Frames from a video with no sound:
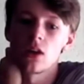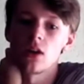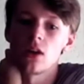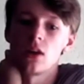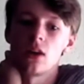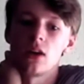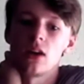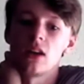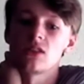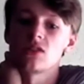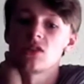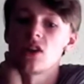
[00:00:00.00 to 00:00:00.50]

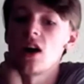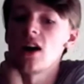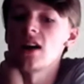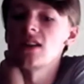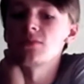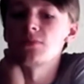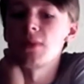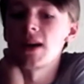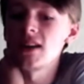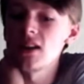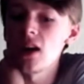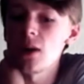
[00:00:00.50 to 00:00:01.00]
It's not. It
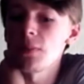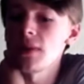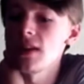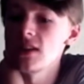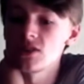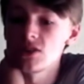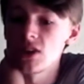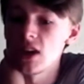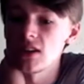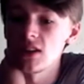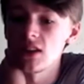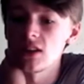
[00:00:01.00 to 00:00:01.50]
might not be as
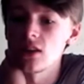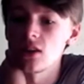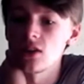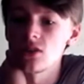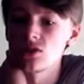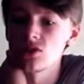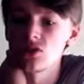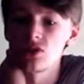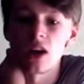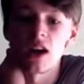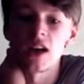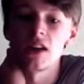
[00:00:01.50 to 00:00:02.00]

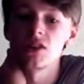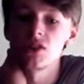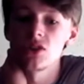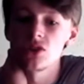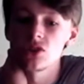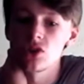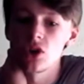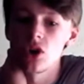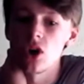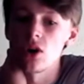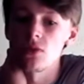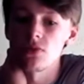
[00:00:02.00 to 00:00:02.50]
nice as
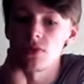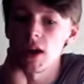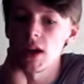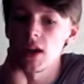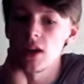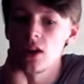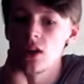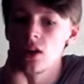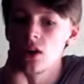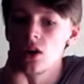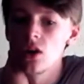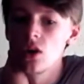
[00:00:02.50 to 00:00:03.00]
coffee,
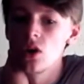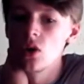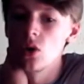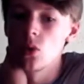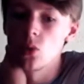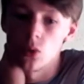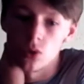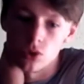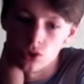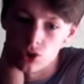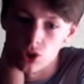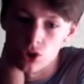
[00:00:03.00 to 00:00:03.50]

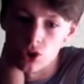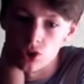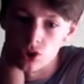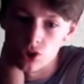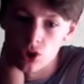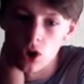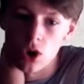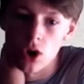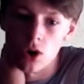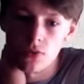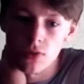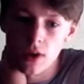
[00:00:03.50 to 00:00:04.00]
or as good as
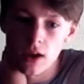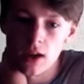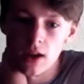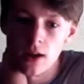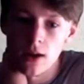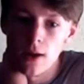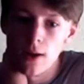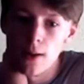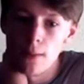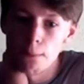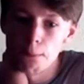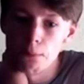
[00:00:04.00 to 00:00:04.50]
coffee,
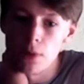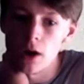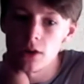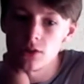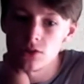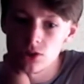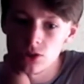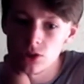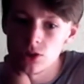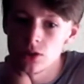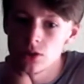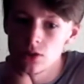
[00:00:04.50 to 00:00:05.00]

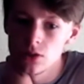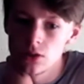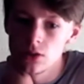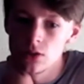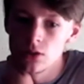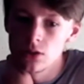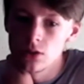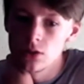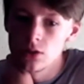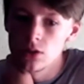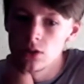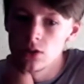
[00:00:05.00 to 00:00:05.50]
but
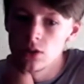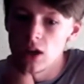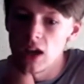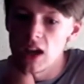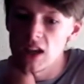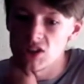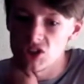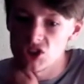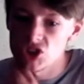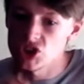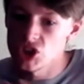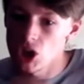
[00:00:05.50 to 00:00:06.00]

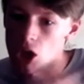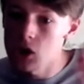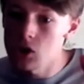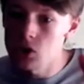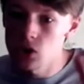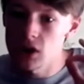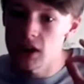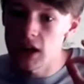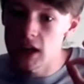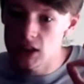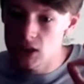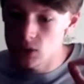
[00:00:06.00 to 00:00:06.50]
it's still going
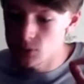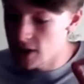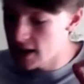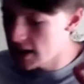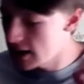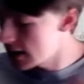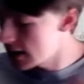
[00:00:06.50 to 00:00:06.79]
to get the rating